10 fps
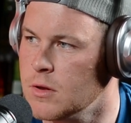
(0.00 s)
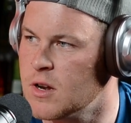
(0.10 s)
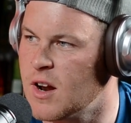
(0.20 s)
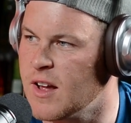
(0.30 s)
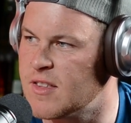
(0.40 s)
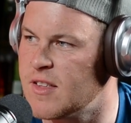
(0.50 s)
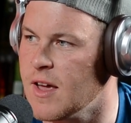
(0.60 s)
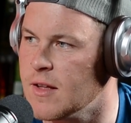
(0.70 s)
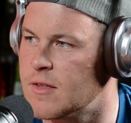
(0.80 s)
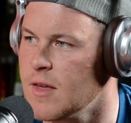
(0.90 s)
In the United
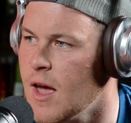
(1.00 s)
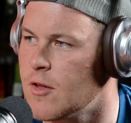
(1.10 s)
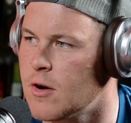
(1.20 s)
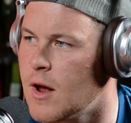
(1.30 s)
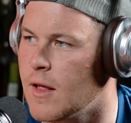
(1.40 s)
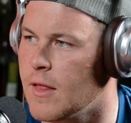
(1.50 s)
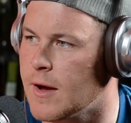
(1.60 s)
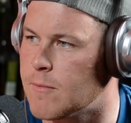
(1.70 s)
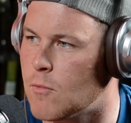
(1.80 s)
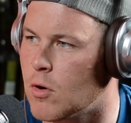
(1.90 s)
States. Yeah, they're not
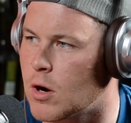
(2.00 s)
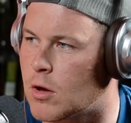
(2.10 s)
like more